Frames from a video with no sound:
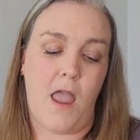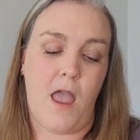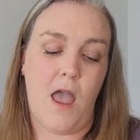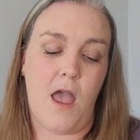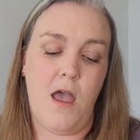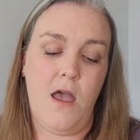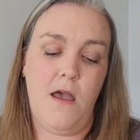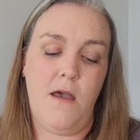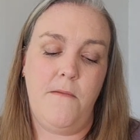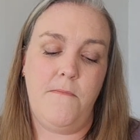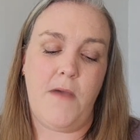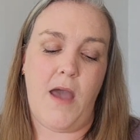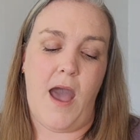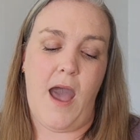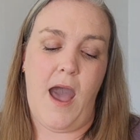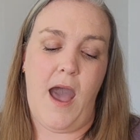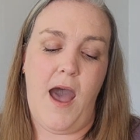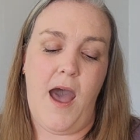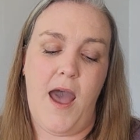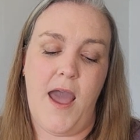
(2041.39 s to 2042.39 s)

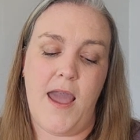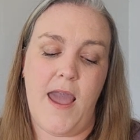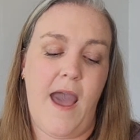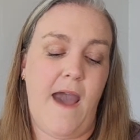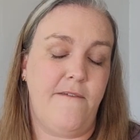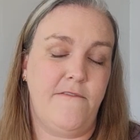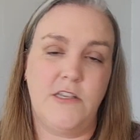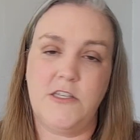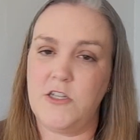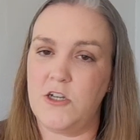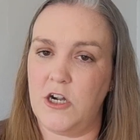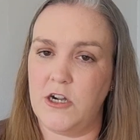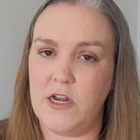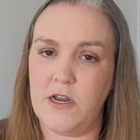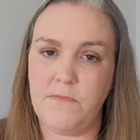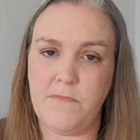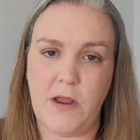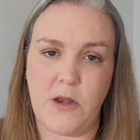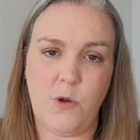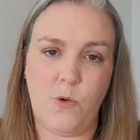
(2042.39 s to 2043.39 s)
I haven't
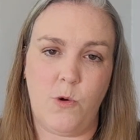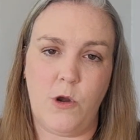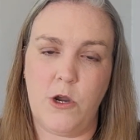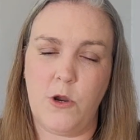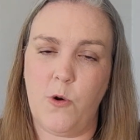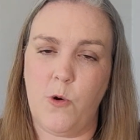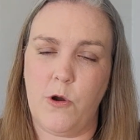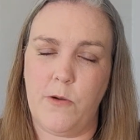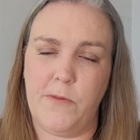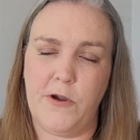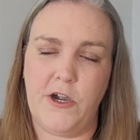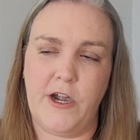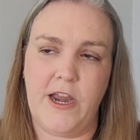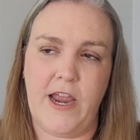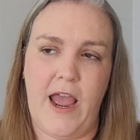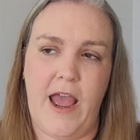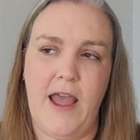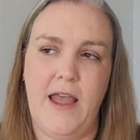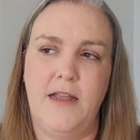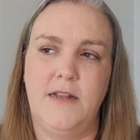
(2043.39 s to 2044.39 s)
started my Nora Corbett
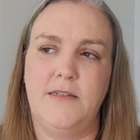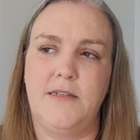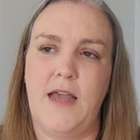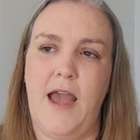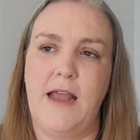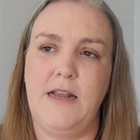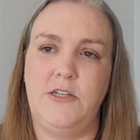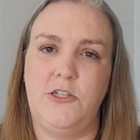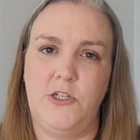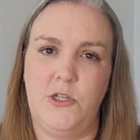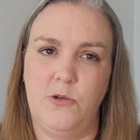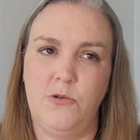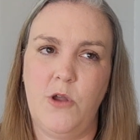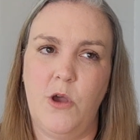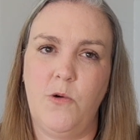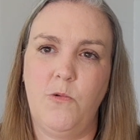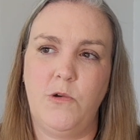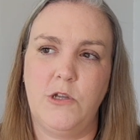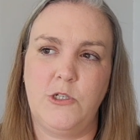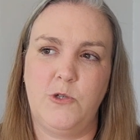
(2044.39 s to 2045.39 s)
yet. I do
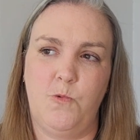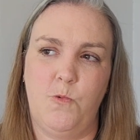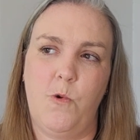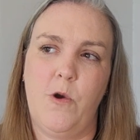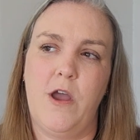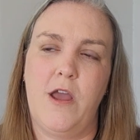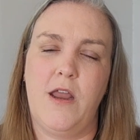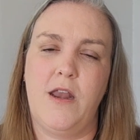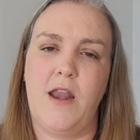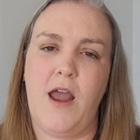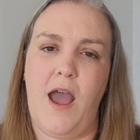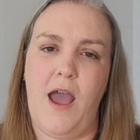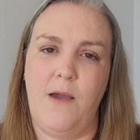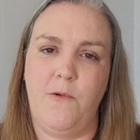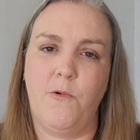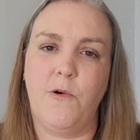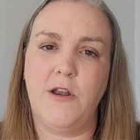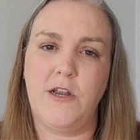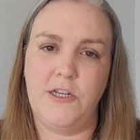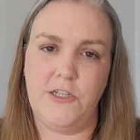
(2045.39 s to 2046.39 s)
know which one I
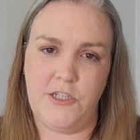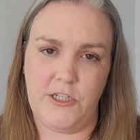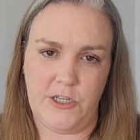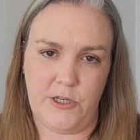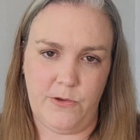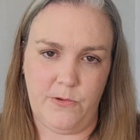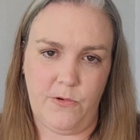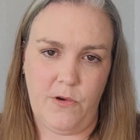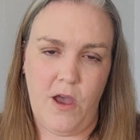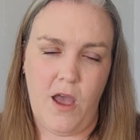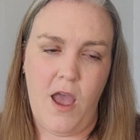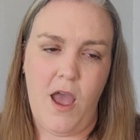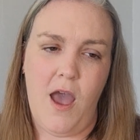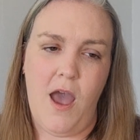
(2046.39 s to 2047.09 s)
want to do.